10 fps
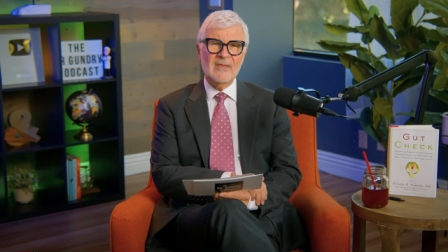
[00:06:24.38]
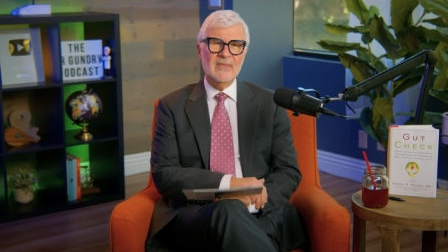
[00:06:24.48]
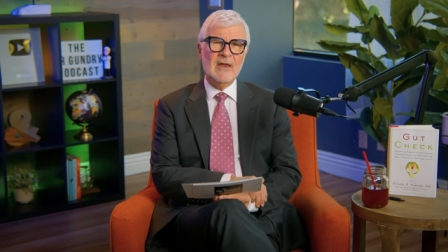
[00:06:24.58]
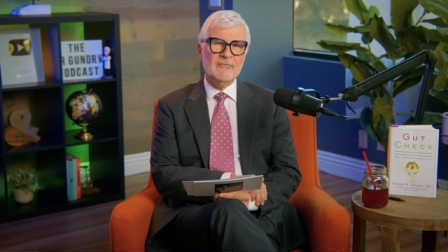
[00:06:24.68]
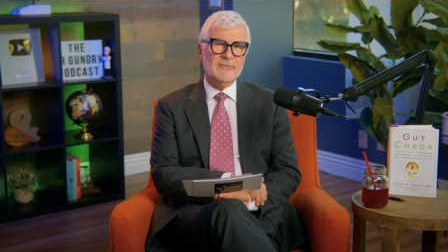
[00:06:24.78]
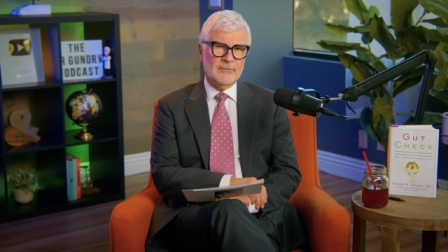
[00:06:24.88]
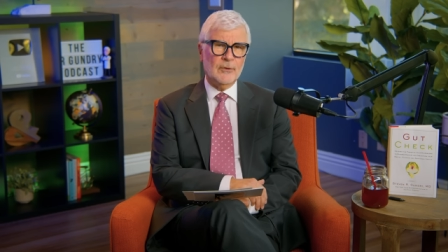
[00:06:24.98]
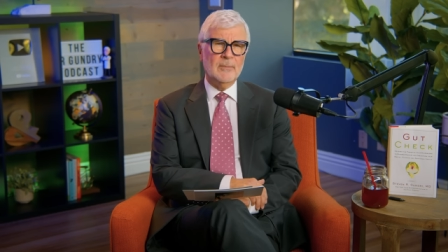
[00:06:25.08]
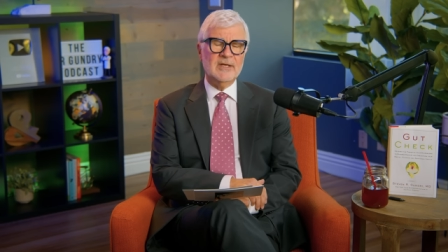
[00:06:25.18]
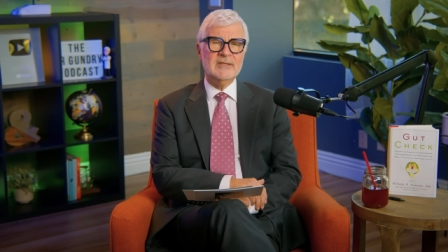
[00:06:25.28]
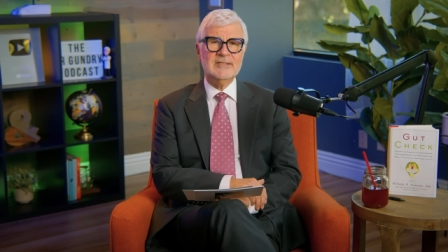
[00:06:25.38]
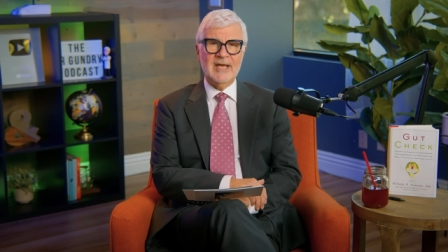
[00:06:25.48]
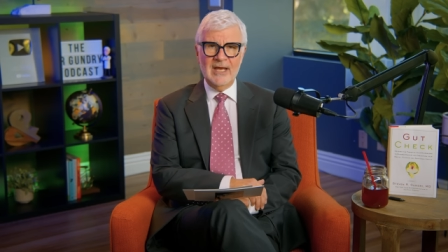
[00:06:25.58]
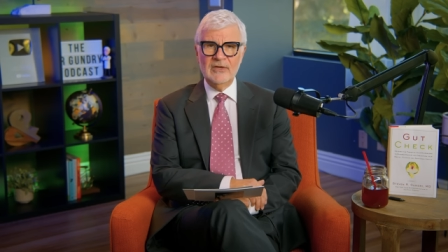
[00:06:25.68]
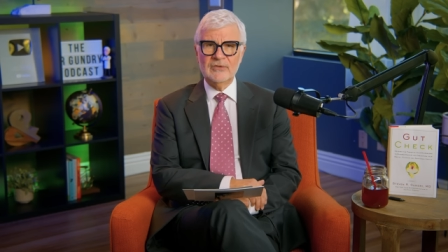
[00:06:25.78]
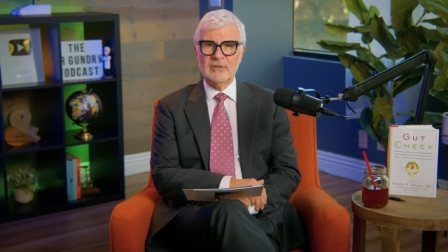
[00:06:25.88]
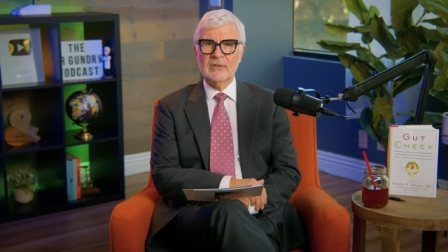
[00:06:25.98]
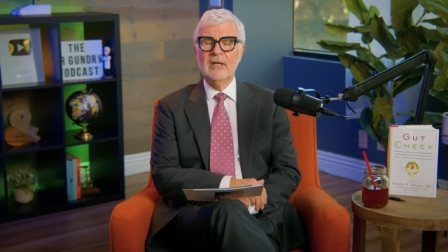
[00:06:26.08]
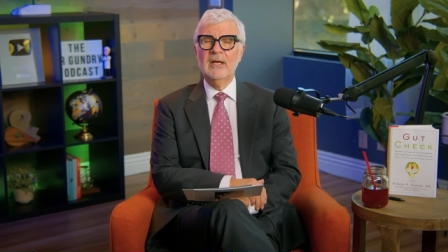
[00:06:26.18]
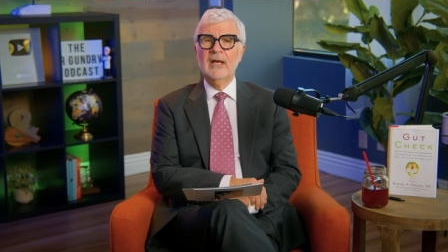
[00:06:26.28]
and that
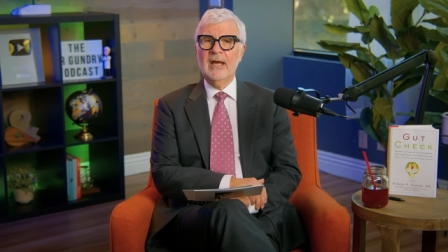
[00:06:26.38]
fermentation